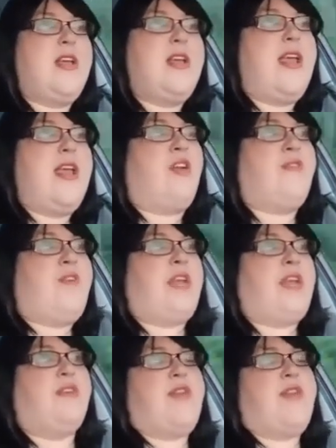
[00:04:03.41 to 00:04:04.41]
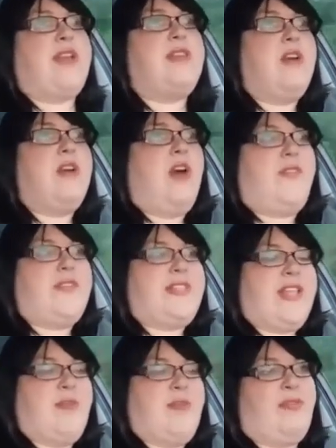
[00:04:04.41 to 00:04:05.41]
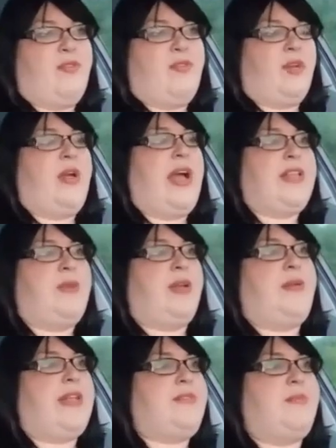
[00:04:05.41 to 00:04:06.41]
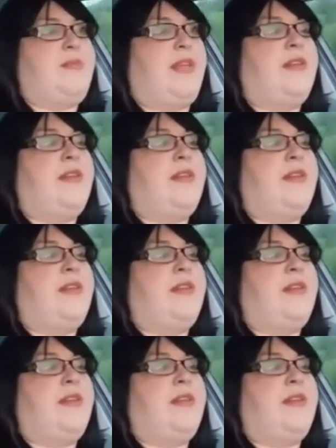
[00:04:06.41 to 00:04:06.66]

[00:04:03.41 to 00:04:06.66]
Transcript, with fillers: and her fucking face on the same platform as mu- as me.